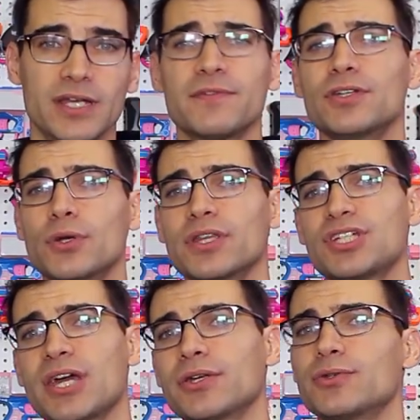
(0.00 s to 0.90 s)
And if you're new to the
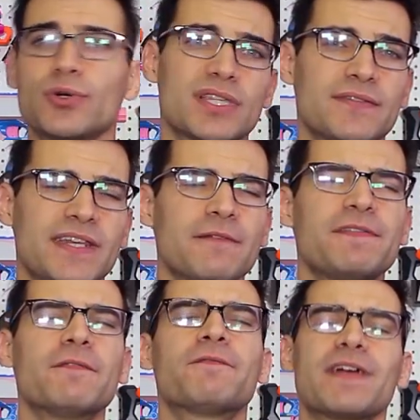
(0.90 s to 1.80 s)
channel and enjoyed this video,
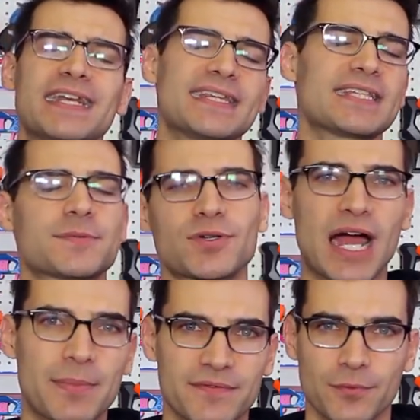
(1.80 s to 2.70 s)
feel free to hit that
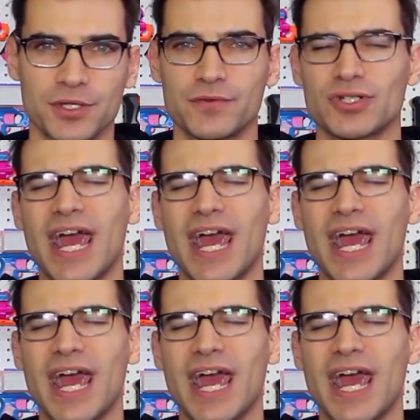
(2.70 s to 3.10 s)
subscribe button for more in the future.